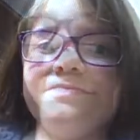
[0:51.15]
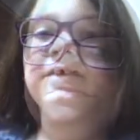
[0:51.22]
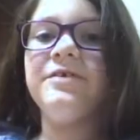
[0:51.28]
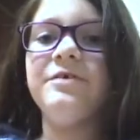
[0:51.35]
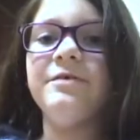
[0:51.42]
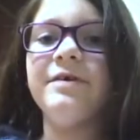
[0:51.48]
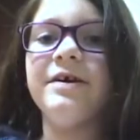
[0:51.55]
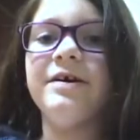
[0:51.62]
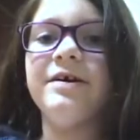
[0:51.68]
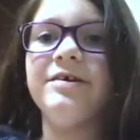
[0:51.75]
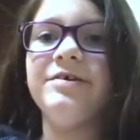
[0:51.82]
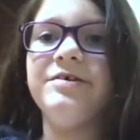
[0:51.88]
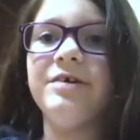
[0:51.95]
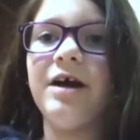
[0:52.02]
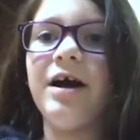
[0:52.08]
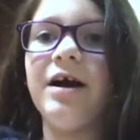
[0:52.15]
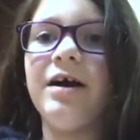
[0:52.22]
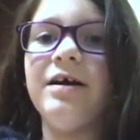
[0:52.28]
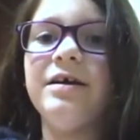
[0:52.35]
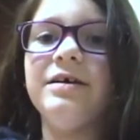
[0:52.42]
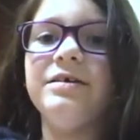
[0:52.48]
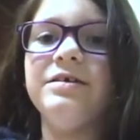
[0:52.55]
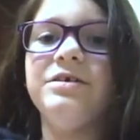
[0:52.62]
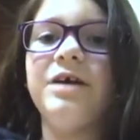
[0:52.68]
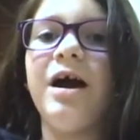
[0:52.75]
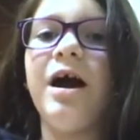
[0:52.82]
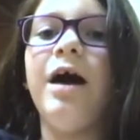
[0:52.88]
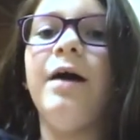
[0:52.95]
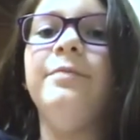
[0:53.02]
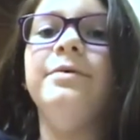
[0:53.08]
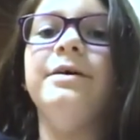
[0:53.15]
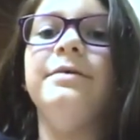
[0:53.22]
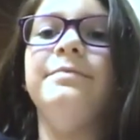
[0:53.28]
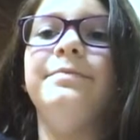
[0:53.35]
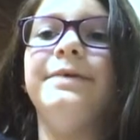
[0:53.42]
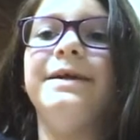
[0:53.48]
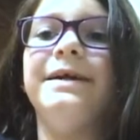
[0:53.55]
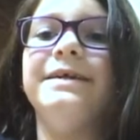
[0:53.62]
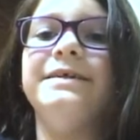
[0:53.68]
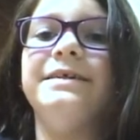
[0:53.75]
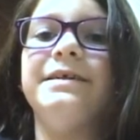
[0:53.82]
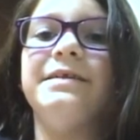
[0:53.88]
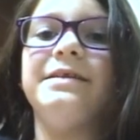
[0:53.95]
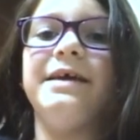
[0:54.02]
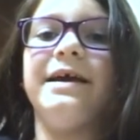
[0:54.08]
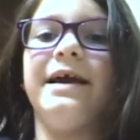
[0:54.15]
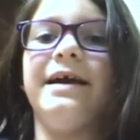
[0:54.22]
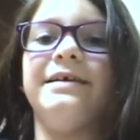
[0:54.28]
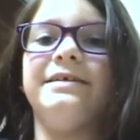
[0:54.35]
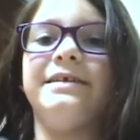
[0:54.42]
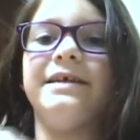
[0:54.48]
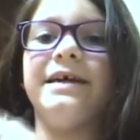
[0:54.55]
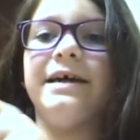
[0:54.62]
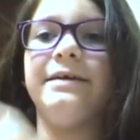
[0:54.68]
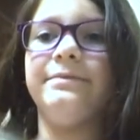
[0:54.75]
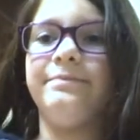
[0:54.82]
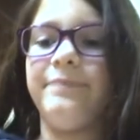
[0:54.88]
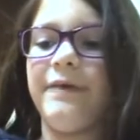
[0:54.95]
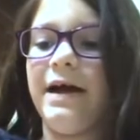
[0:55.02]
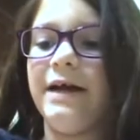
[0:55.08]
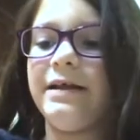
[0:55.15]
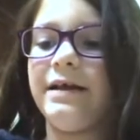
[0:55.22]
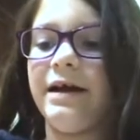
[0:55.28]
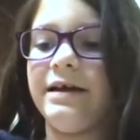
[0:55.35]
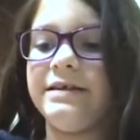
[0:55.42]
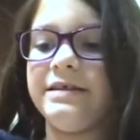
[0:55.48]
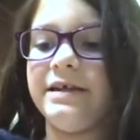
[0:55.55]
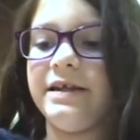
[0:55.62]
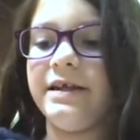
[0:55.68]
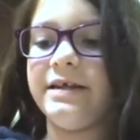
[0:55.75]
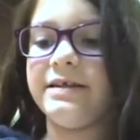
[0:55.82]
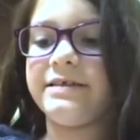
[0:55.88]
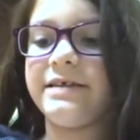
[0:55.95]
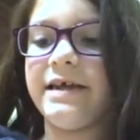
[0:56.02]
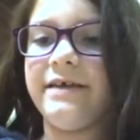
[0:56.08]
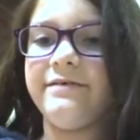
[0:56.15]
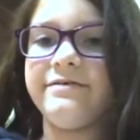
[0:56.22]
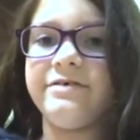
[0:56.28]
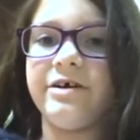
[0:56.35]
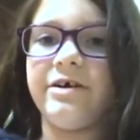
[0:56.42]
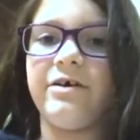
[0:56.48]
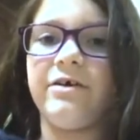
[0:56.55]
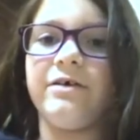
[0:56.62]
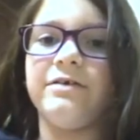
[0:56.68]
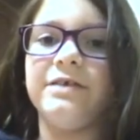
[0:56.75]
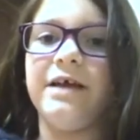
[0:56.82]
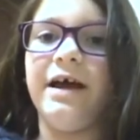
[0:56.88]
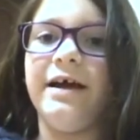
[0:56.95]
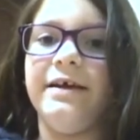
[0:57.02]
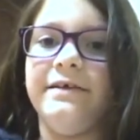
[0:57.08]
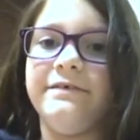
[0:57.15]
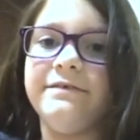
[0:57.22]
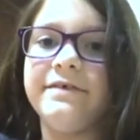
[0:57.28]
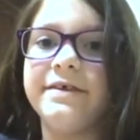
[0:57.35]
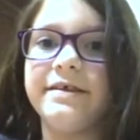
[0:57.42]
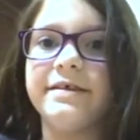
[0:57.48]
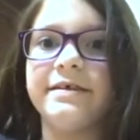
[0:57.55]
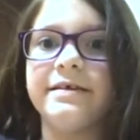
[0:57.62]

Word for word: They do a good job, job because they have to get bad guys and it saves our lives.